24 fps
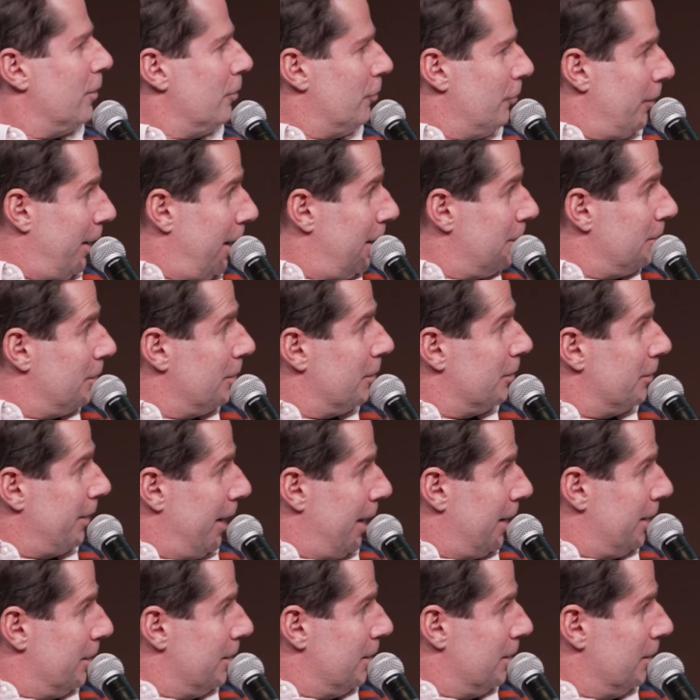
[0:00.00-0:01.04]
rather
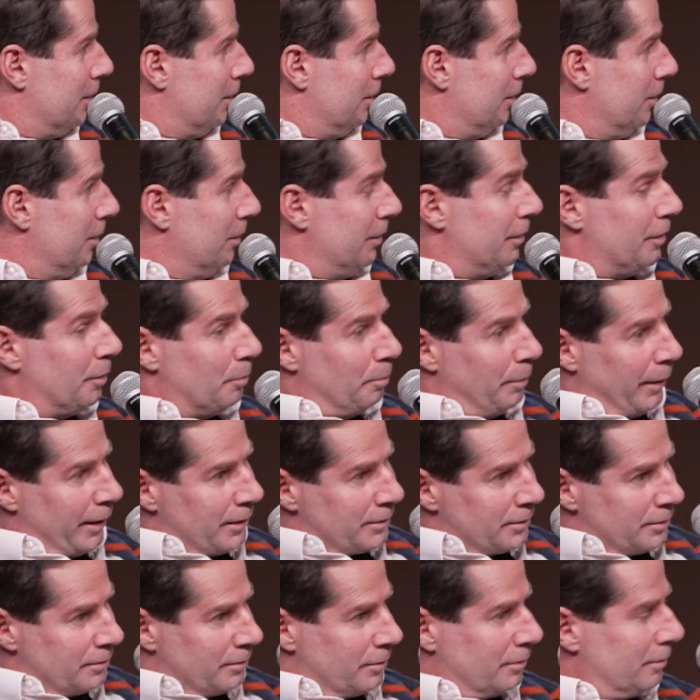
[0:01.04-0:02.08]
than the
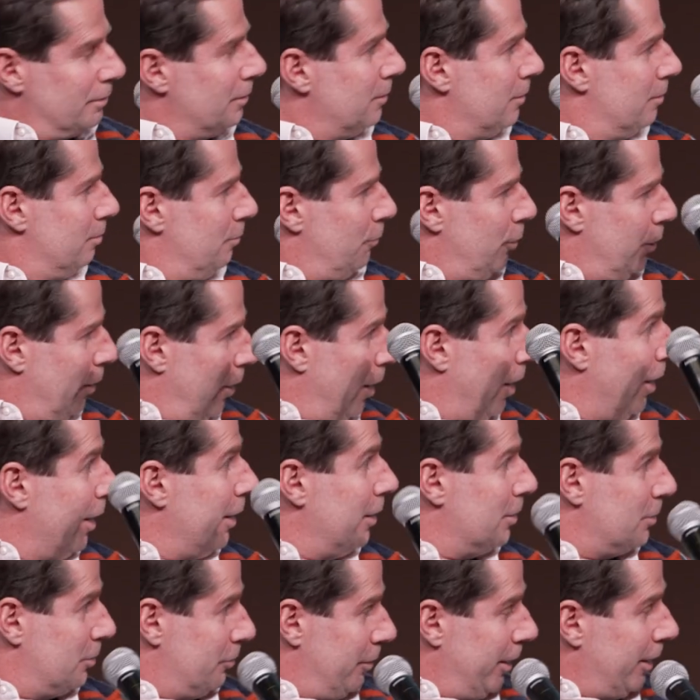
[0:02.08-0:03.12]
best,
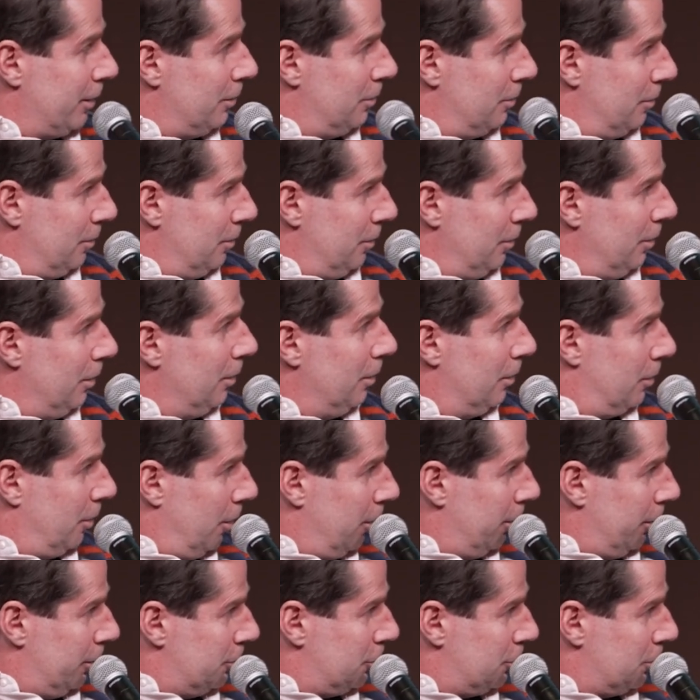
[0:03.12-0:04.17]
highest ranked
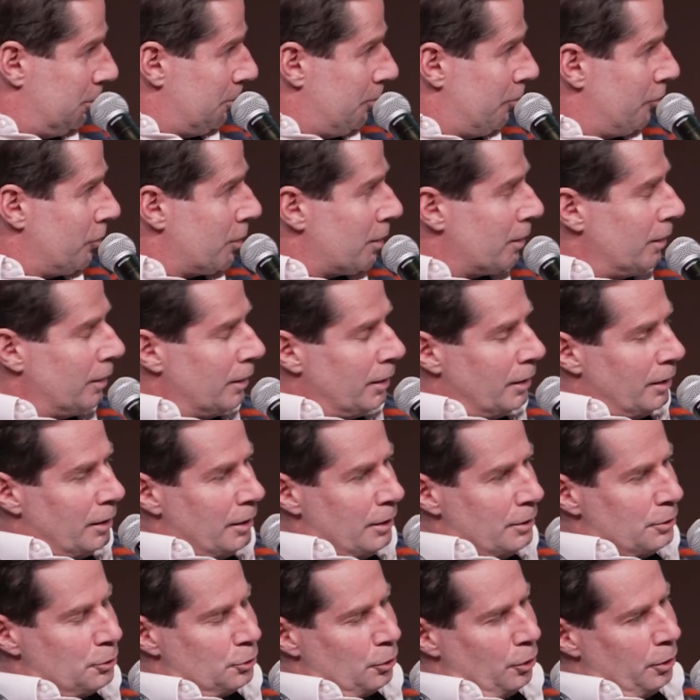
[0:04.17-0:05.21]
college.
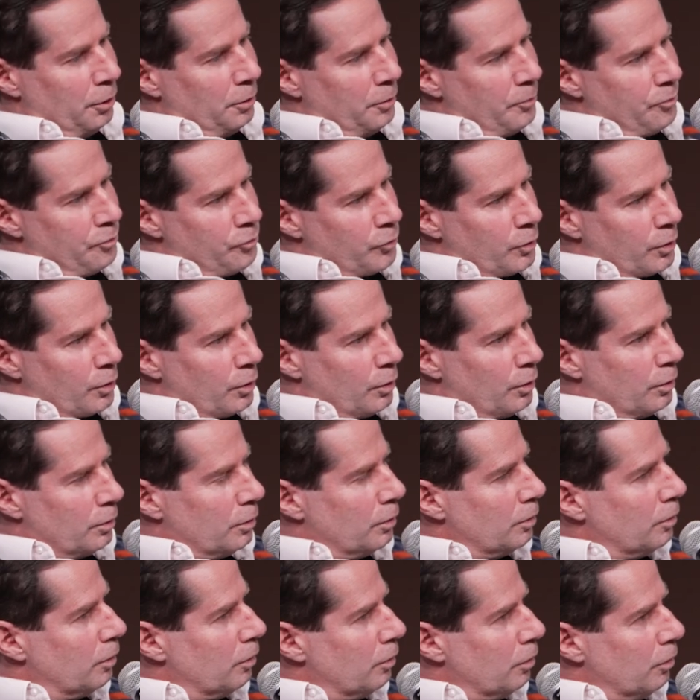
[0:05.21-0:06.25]
So
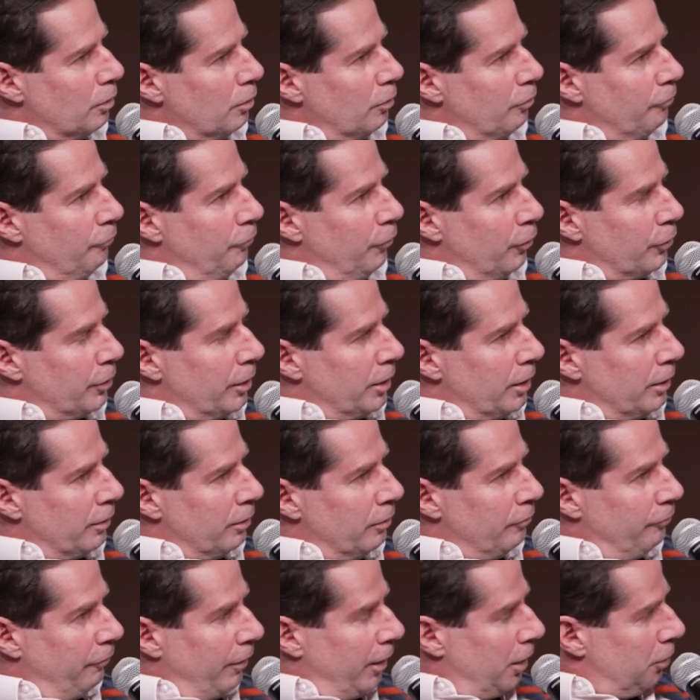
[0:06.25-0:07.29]
for
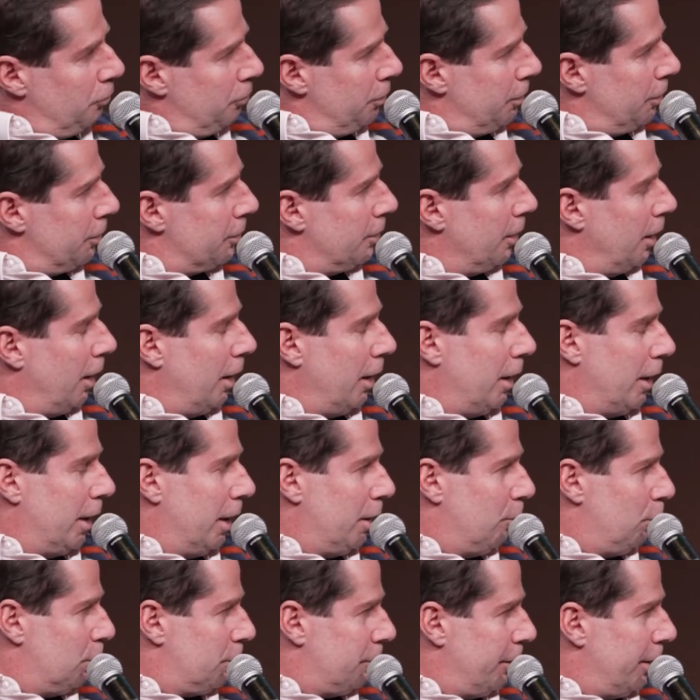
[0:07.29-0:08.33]
a founder,
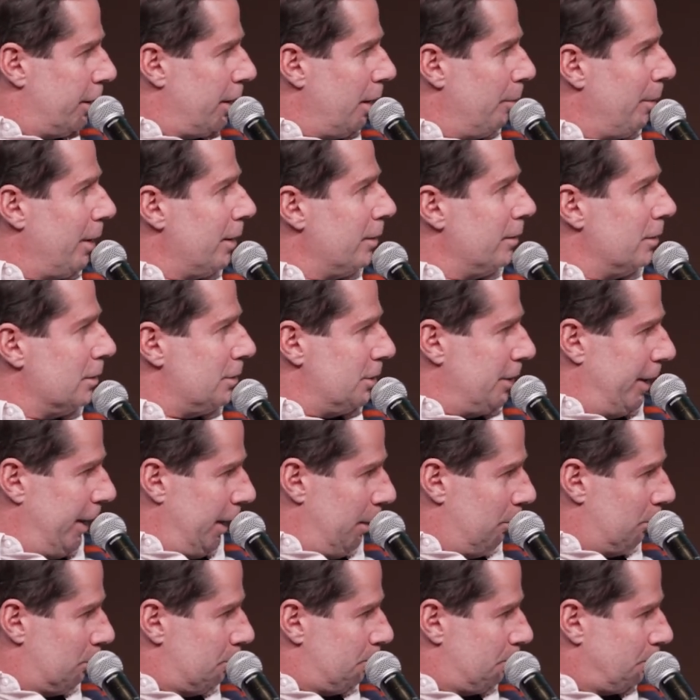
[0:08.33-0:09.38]
I would recommend the
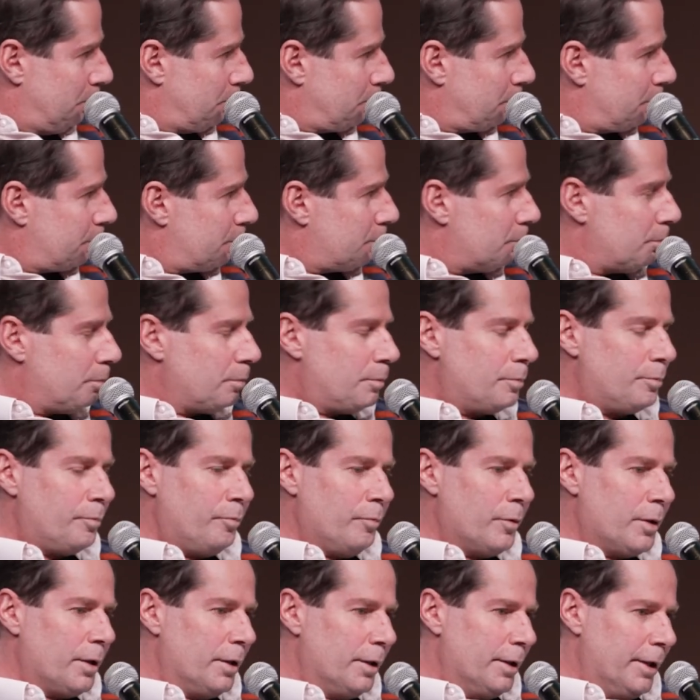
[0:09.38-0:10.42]
same.
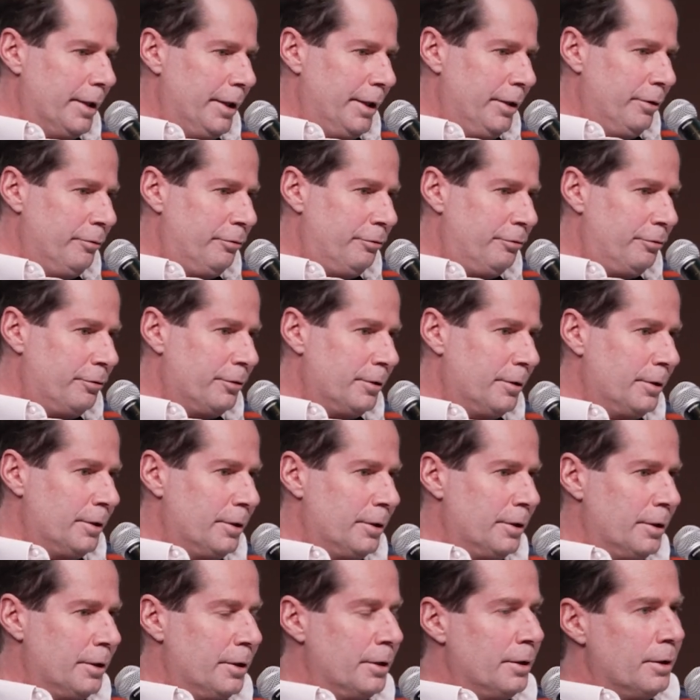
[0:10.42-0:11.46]
If,
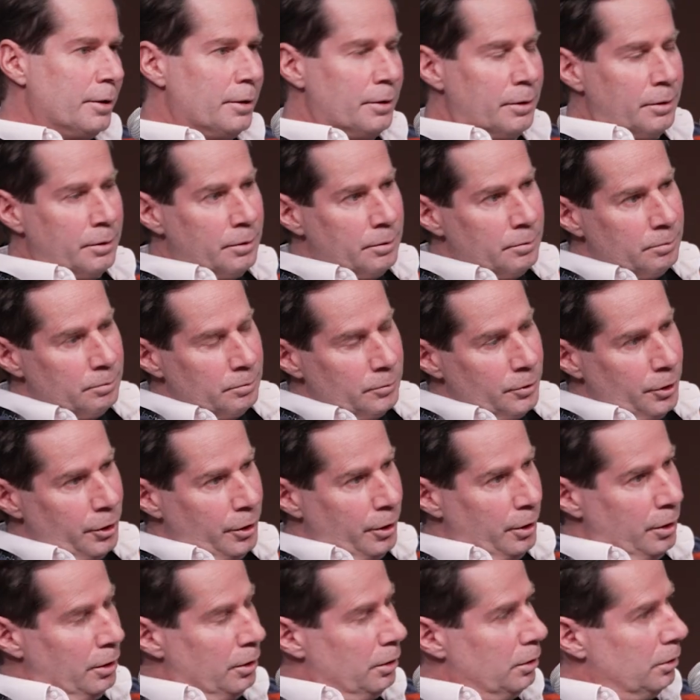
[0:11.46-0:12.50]

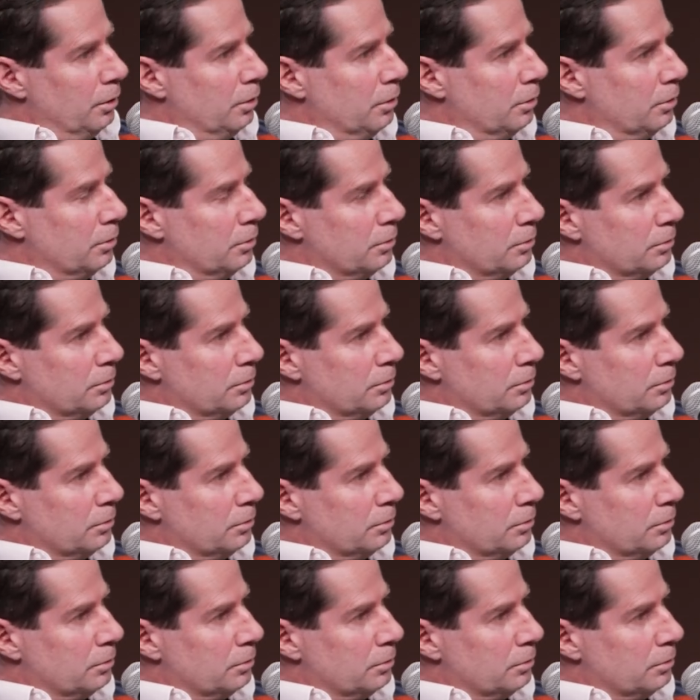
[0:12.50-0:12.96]
a